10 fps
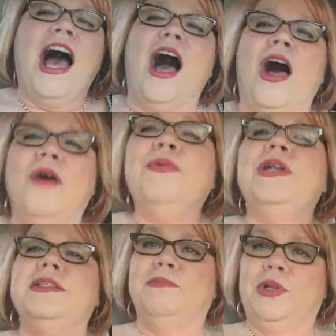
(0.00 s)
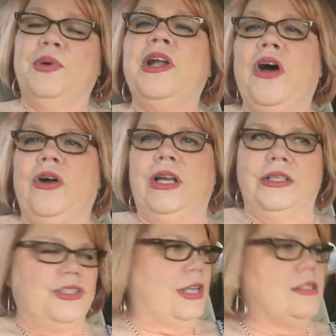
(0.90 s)
Auburn is blue and
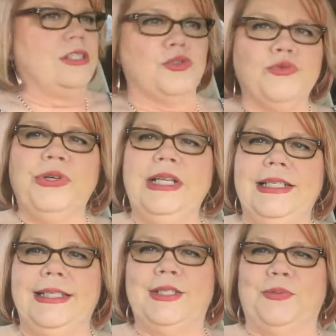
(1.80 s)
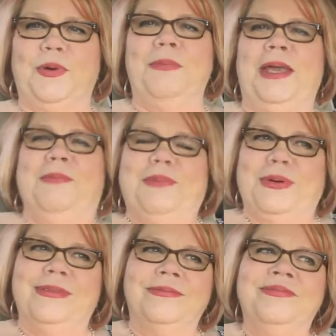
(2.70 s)
orange. That's just real easy to
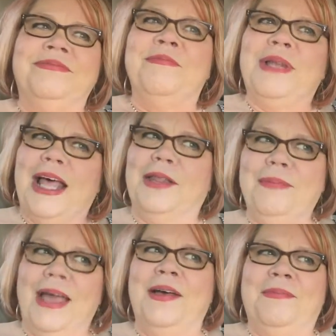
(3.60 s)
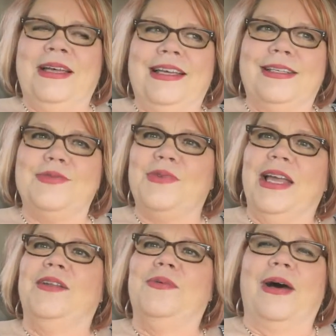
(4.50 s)
remember. But Alabama is
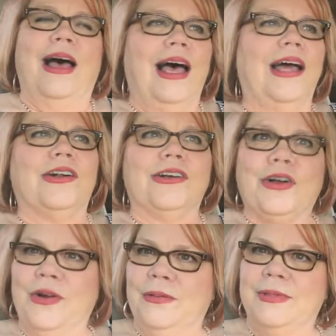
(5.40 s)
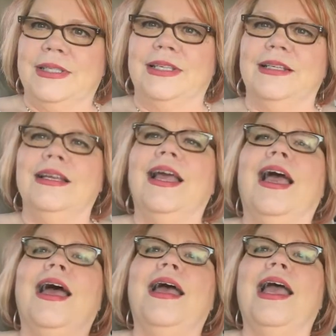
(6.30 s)
red and white or crimson.
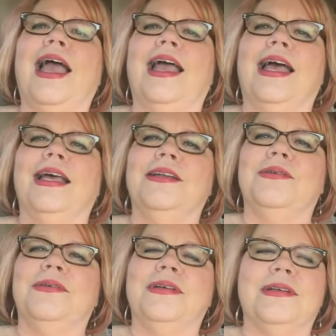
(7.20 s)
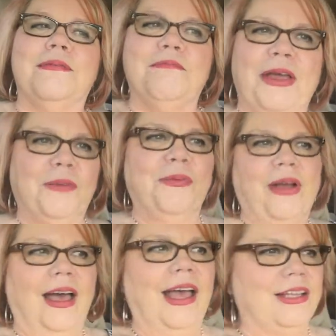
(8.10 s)
And Bear
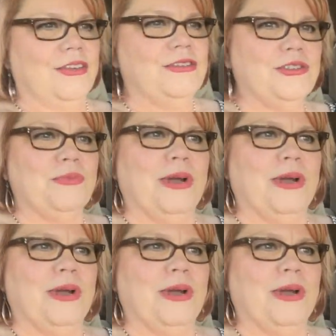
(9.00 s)
Bryant used to